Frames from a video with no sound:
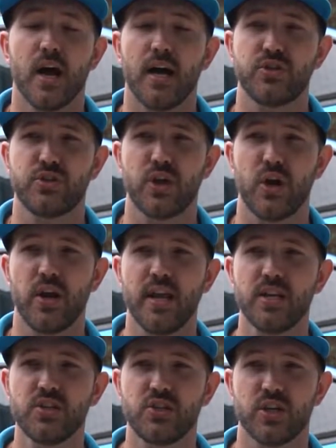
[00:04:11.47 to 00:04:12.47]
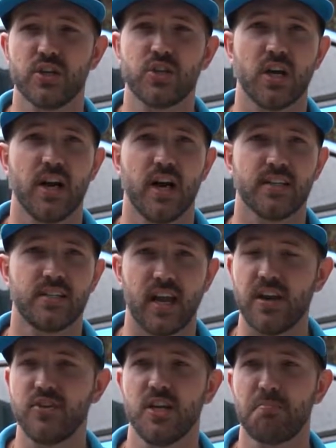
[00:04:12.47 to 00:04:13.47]
So it is just a
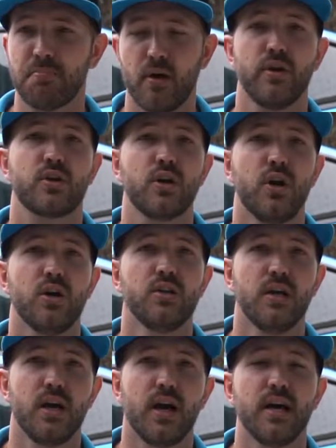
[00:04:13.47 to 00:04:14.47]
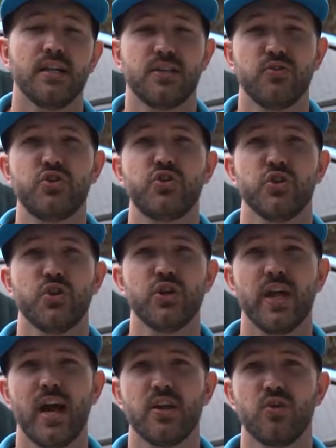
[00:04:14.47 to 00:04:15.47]
safety protocol to ensure
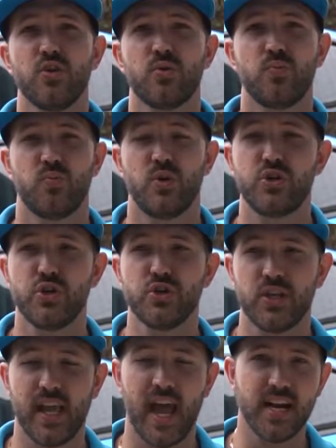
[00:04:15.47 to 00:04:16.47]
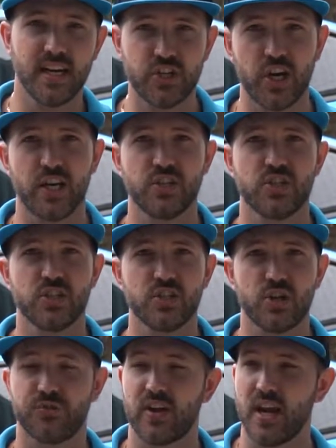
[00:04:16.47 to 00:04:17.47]
that you're reducing any chances
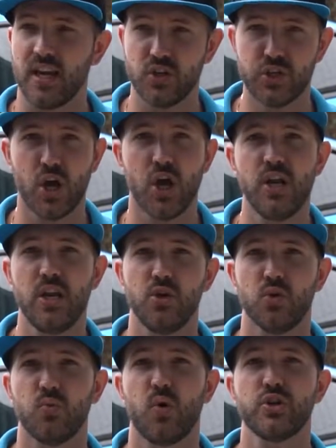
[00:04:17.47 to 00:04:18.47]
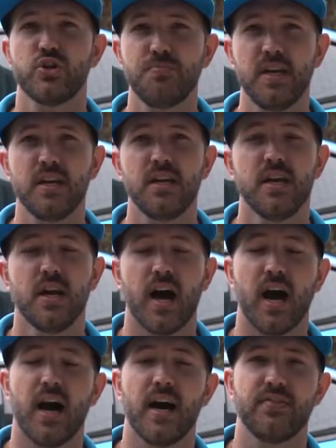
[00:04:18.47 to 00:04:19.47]
of getting dirt in your wash mitt
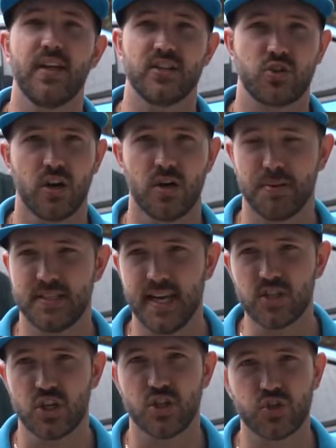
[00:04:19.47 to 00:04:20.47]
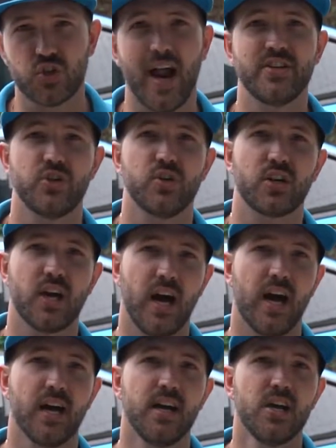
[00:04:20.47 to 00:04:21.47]
that's going to potentially scratch your
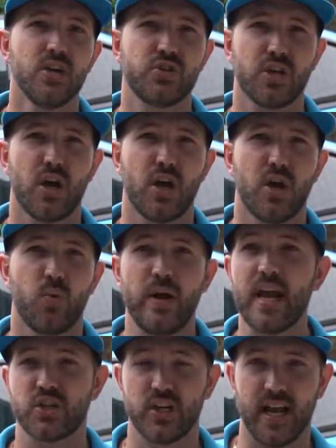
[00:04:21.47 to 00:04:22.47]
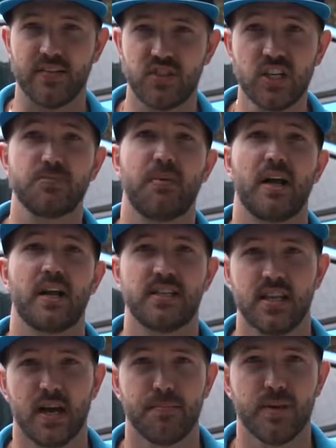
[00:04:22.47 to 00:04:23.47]
car. So we actually have 6 buckets
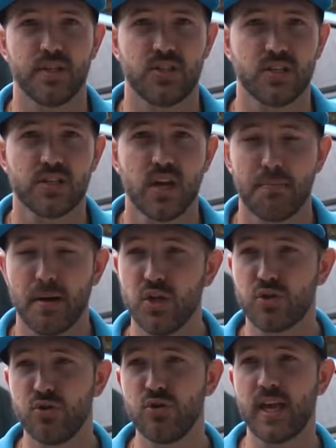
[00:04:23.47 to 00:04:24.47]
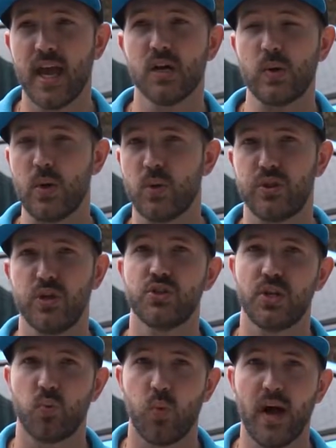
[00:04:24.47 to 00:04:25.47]
in our business, but you could get away with
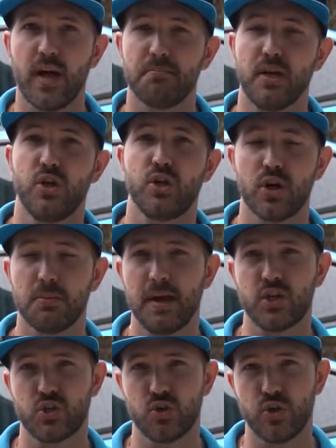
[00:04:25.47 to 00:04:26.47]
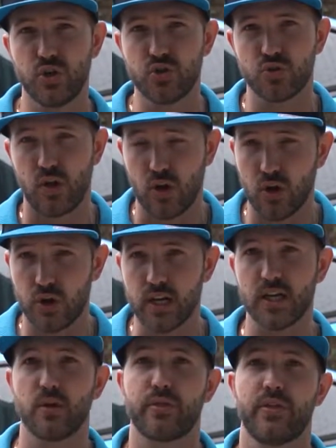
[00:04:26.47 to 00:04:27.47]
using one, but you've got to make sure you do a lot of
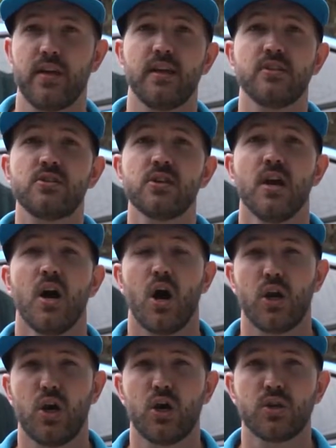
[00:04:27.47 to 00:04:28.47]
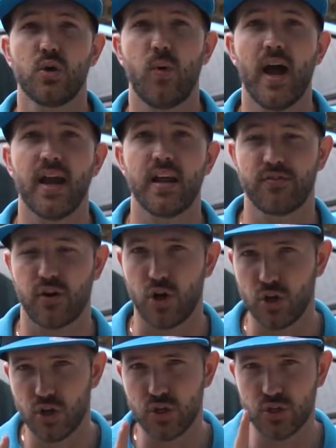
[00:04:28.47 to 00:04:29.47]
little things along the way. If you're
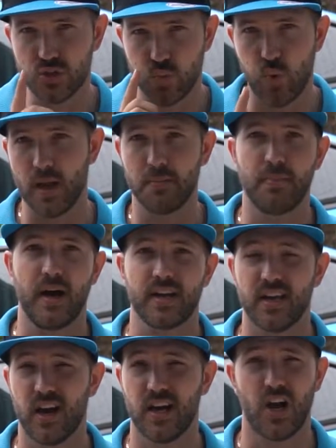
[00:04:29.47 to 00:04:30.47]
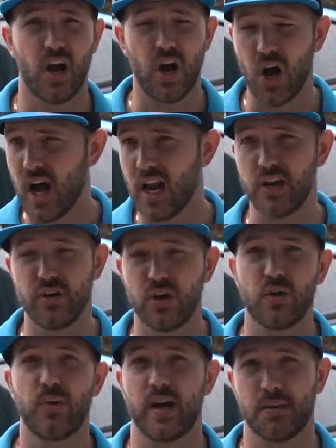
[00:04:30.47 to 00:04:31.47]
only going to use 1 bucket, I highly do
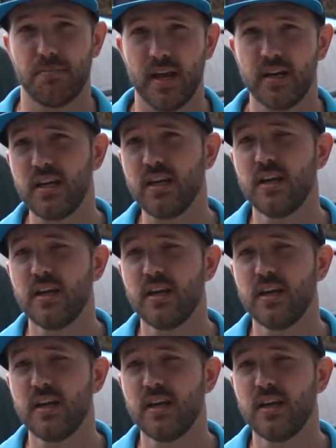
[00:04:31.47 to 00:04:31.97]
not recommend it.